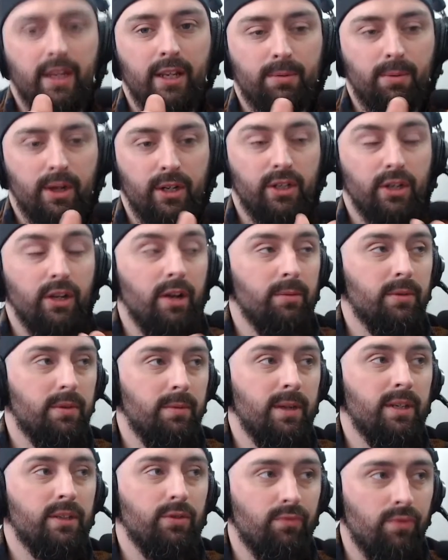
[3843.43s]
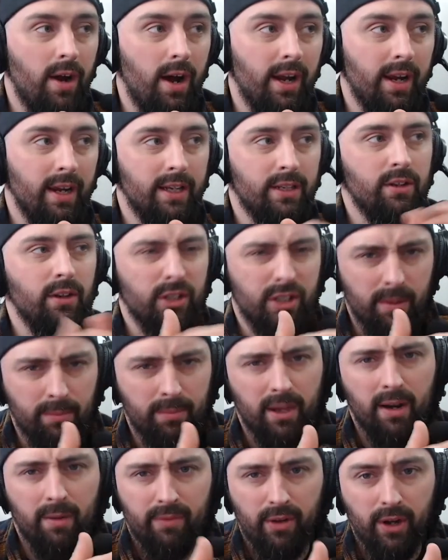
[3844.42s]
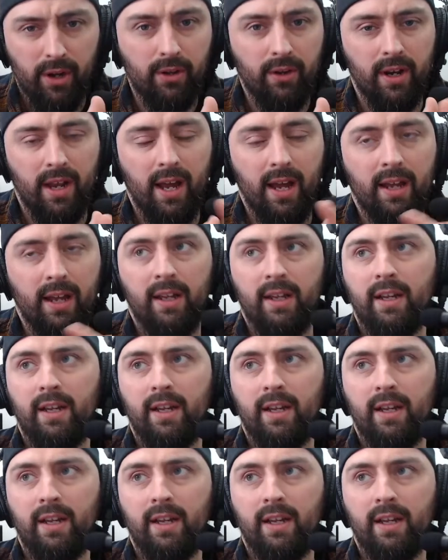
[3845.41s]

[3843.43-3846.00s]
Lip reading: inspiration comes to me to write. It's not something I'm very good at.